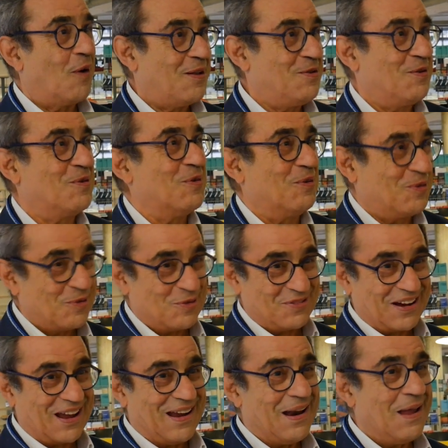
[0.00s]
one to go to
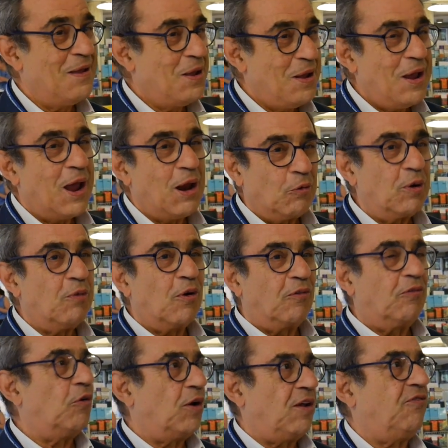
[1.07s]
China, and we
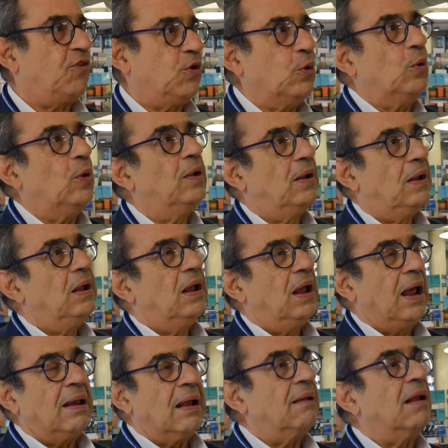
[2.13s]
were very few.
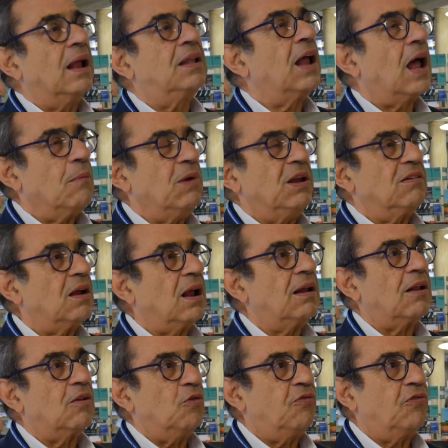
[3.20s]
And at that time in
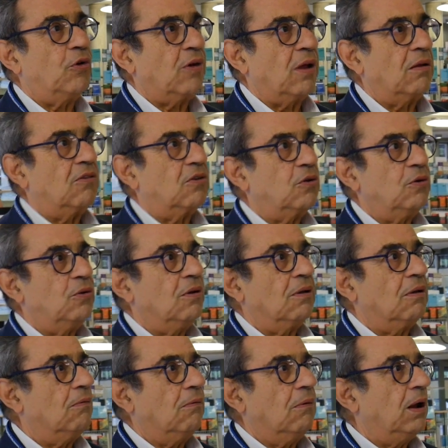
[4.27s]
China, the foreign
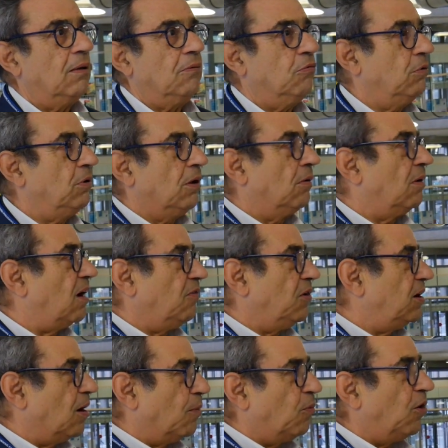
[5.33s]
student, well, we don't have
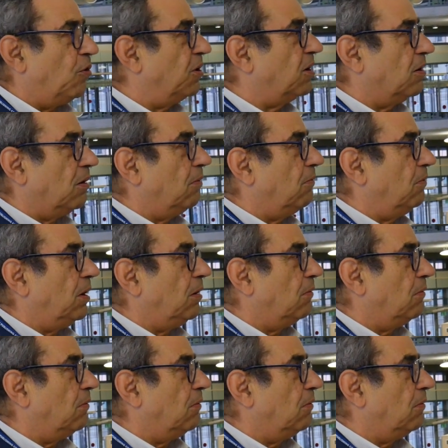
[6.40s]
any American, we